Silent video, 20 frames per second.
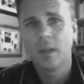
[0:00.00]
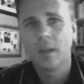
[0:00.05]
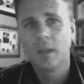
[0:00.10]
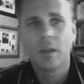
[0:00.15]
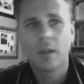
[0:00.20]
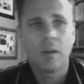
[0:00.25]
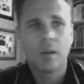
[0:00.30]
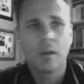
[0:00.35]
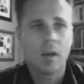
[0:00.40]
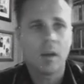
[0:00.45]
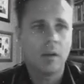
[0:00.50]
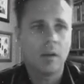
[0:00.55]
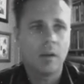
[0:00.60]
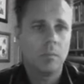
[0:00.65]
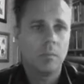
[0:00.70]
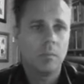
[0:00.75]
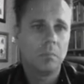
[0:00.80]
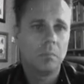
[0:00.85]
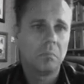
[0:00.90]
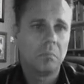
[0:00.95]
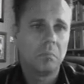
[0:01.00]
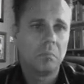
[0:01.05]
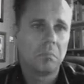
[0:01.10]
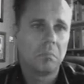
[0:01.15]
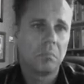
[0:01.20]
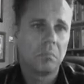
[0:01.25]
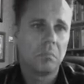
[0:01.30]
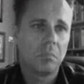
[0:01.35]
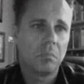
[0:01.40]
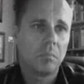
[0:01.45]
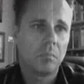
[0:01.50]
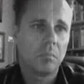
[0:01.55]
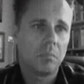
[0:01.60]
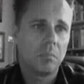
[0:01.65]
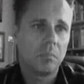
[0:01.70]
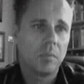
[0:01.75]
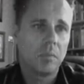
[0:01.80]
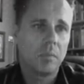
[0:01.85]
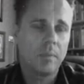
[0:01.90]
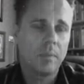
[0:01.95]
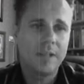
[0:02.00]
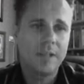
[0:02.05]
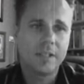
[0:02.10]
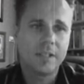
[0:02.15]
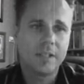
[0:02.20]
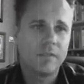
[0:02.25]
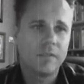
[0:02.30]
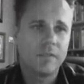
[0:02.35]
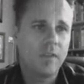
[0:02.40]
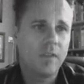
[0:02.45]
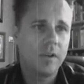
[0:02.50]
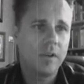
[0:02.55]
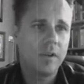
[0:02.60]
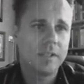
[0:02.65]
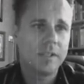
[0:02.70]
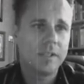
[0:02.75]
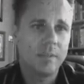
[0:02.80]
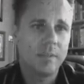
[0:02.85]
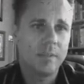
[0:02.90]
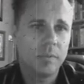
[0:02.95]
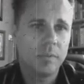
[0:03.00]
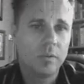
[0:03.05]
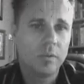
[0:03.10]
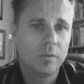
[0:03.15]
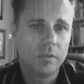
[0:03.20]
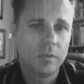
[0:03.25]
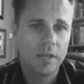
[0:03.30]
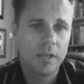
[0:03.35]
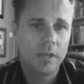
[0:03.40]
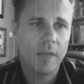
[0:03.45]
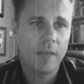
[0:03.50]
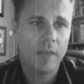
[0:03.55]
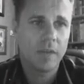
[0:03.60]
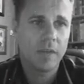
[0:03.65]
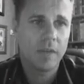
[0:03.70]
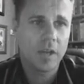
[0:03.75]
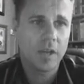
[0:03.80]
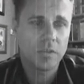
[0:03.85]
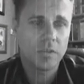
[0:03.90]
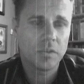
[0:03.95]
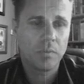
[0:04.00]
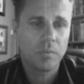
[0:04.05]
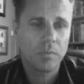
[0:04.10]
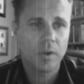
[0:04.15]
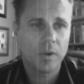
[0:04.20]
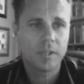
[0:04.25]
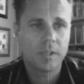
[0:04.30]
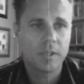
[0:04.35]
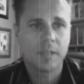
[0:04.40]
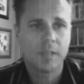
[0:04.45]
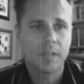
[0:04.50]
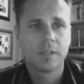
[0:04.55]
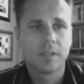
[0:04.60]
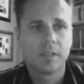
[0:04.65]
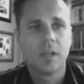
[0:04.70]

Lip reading: but basically it's a very simple navigation process.